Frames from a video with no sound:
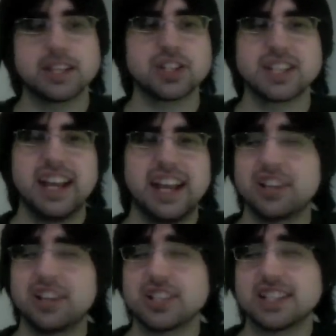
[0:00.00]

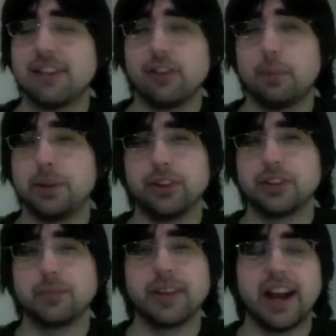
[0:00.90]
It's just never appealed
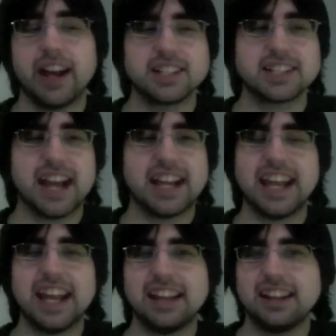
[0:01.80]
to me. I
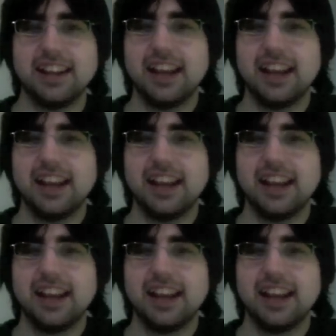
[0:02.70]
can't.